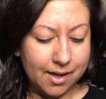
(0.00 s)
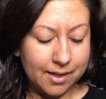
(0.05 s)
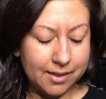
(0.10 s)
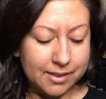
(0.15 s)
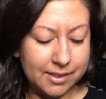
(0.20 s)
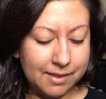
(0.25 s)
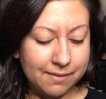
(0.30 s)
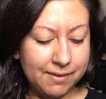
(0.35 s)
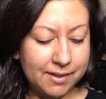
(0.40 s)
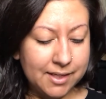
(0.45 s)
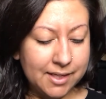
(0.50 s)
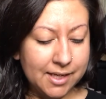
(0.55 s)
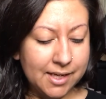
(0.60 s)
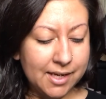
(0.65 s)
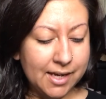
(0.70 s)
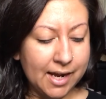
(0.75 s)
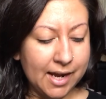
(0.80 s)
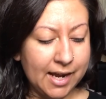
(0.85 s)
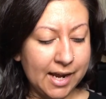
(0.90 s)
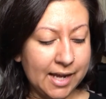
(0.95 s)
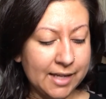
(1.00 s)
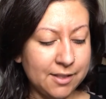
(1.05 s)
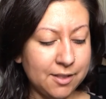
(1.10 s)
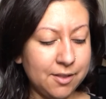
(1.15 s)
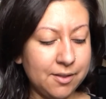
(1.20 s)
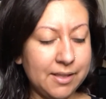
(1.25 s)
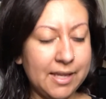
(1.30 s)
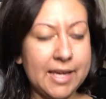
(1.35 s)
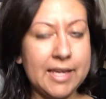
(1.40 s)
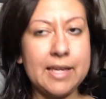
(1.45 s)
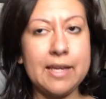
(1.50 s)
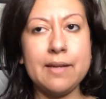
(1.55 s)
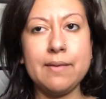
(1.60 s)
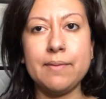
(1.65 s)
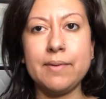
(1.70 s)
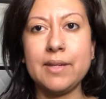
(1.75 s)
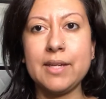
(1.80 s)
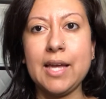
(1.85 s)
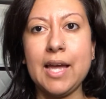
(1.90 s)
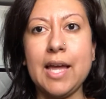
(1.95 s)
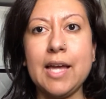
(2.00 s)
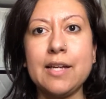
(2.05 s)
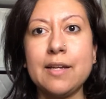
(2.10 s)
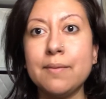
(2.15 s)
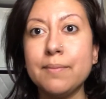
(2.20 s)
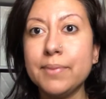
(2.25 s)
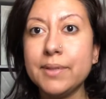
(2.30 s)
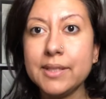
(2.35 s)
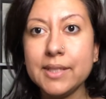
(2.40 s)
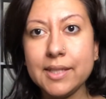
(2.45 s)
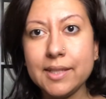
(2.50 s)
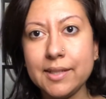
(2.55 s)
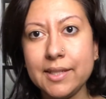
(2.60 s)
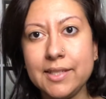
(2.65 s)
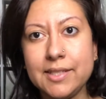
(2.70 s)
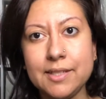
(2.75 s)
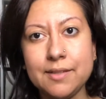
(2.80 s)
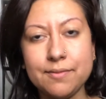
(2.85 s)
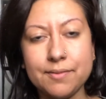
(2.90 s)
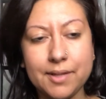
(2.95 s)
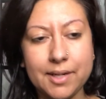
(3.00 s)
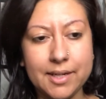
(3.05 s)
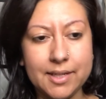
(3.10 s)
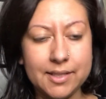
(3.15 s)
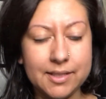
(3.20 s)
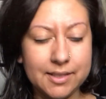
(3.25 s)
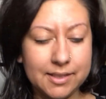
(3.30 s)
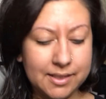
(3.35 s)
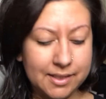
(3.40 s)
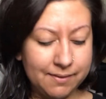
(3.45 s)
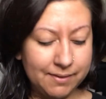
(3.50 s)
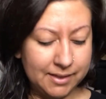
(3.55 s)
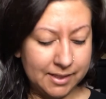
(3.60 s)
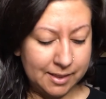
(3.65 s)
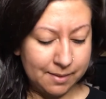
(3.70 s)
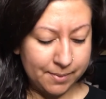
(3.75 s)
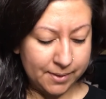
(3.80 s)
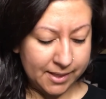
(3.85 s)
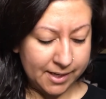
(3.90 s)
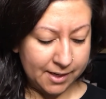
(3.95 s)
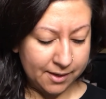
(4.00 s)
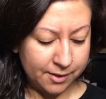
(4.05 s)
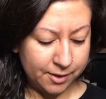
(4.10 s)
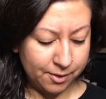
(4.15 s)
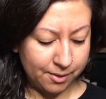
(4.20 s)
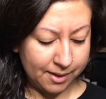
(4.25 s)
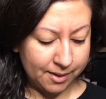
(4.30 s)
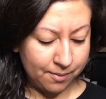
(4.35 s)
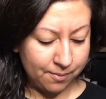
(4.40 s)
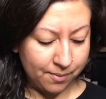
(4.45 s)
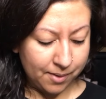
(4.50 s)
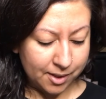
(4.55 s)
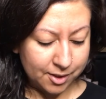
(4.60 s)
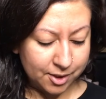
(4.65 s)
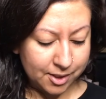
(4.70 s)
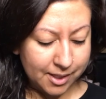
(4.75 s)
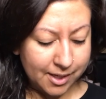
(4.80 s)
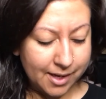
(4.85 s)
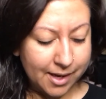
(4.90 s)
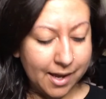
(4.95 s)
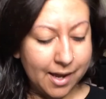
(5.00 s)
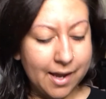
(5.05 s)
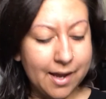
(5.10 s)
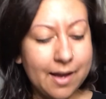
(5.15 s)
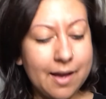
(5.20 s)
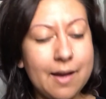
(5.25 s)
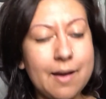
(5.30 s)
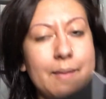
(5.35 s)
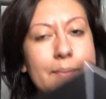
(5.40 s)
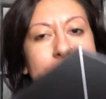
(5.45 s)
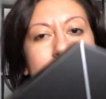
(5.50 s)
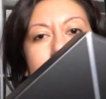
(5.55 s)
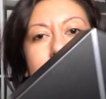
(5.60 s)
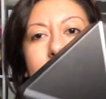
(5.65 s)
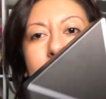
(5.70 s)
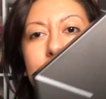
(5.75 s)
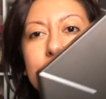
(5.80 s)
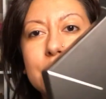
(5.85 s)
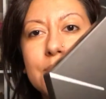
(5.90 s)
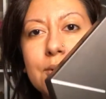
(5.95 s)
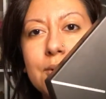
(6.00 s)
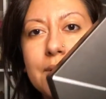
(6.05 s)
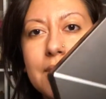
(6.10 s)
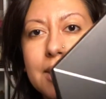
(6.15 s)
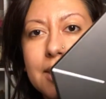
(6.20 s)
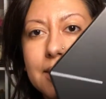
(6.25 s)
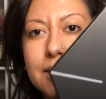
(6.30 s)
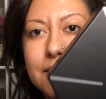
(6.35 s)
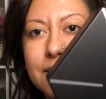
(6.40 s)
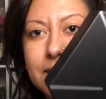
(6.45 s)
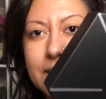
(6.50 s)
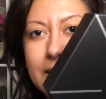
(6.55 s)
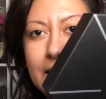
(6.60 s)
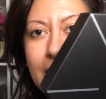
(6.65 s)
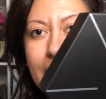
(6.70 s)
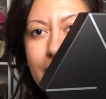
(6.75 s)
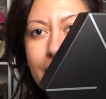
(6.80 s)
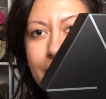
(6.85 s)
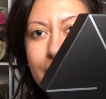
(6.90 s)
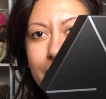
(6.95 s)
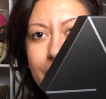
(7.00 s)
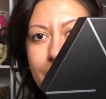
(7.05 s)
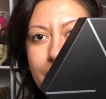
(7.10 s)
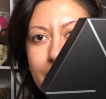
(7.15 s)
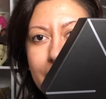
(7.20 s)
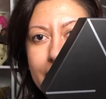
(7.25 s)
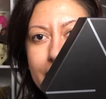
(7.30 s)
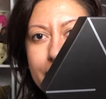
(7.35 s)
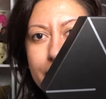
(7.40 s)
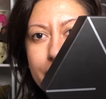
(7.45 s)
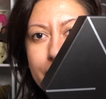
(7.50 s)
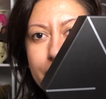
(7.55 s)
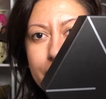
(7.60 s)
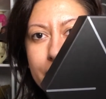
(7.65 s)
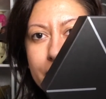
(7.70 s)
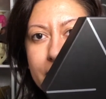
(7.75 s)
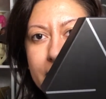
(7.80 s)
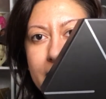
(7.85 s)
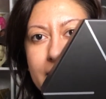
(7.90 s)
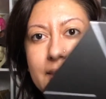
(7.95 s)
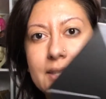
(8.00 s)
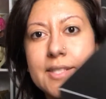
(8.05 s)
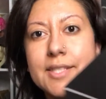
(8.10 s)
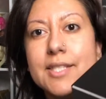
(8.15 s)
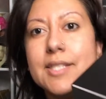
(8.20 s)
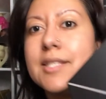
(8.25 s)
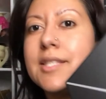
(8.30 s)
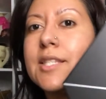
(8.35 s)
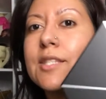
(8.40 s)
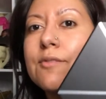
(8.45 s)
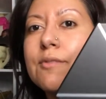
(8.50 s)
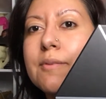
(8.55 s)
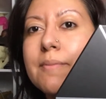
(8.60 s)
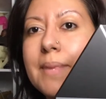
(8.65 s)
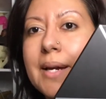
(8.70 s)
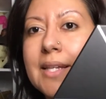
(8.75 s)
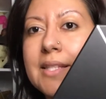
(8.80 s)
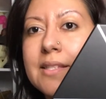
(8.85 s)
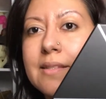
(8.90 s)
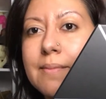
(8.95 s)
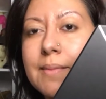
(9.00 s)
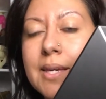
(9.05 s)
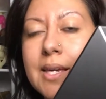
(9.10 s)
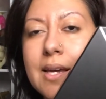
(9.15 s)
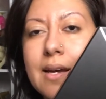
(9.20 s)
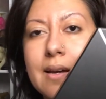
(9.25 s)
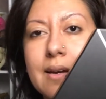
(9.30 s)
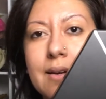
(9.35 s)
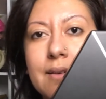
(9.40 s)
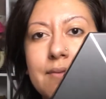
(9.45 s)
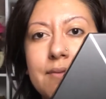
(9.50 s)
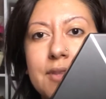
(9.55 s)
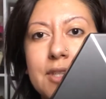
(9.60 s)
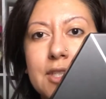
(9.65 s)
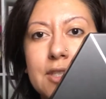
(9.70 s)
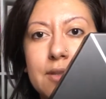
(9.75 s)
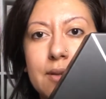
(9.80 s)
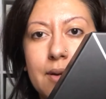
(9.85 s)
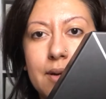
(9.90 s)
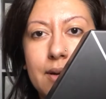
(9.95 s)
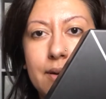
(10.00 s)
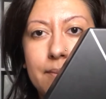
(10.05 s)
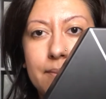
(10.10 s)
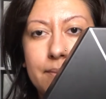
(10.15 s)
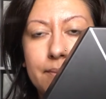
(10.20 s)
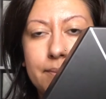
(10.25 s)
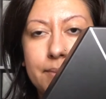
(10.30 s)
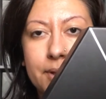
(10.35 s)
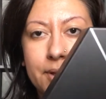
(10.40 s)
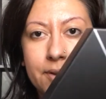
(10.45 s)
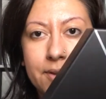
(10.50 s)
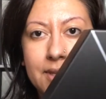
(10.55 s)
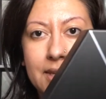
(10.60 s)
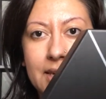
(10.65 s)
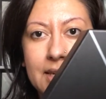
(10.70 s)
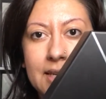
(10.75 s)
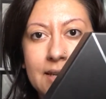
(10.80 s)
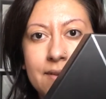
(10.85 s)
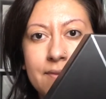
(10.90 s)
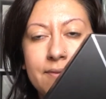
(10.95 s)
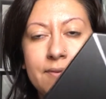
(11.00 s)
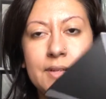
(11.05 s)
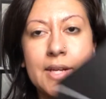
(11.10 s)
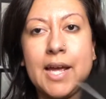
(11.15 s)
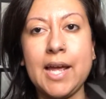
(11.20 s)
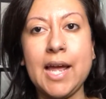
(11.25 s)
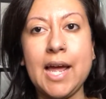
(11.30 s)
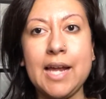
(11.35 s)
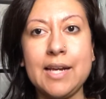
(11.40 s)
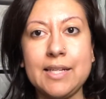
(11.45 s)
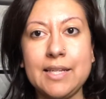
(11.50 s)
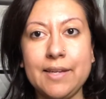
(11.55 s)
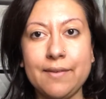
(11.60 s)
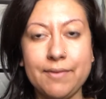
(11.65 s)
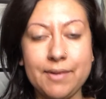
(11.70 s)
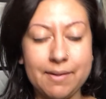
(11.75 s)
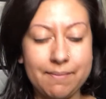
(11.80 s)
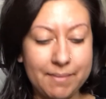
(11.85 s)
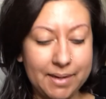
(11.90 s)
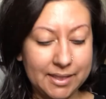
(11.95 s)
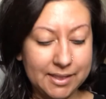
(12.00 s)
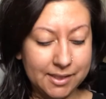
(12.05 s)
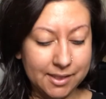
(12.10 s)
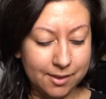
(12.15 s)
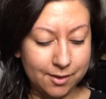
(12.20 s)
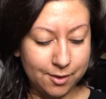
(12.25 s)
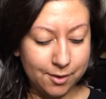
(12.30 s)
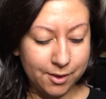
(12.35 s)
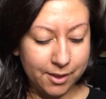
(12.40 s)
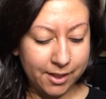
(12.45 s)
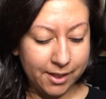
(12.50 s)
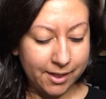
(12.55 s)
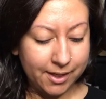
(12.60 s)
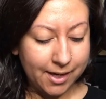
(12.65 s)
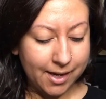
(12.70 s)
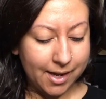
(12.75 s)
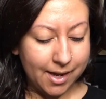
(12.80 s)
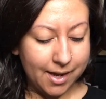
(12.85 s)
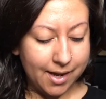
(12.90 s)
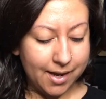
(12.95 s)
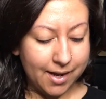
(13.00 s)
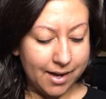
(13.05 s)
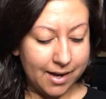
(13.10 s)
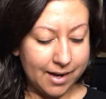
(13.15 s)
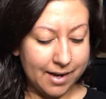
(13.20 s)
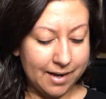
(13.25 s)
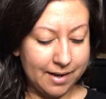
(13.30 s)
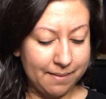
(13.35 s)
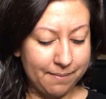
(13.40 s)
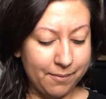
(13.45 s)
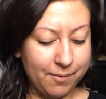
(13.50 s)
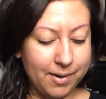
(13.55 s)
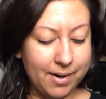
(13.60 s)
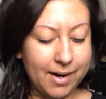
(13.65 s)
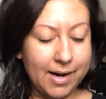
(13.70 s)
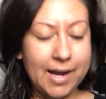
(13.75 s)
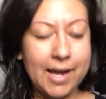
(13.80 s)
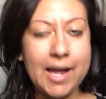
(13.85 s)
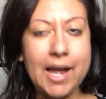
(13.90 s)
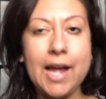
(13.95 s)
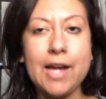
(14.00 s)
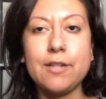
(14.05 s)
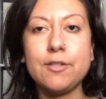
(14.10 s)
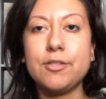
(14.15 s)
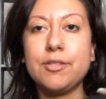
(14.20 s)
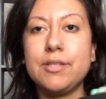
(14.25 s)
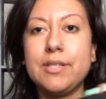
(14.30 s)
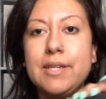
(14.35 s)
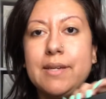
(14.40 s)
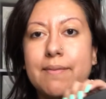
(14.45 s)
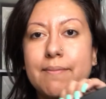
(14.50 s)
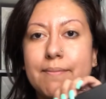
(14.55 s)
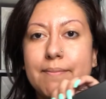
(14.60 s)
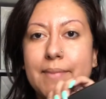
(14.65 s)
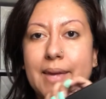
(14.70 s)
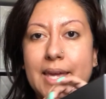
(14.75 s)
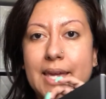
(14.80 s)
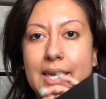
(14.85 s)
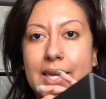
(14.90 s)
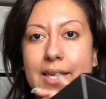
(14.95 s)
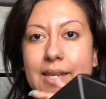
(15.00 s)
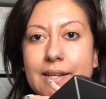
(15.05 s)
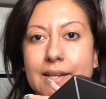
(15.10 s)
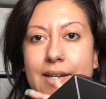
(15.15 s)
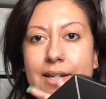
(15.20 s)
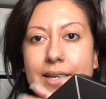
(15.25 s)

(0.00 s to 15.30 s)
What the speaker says: DVD. I had to like get a completely different DVD player so I can watch it. But also, look how pretty this is. This reminds me of this birthday gift I had given my sister, where I actually made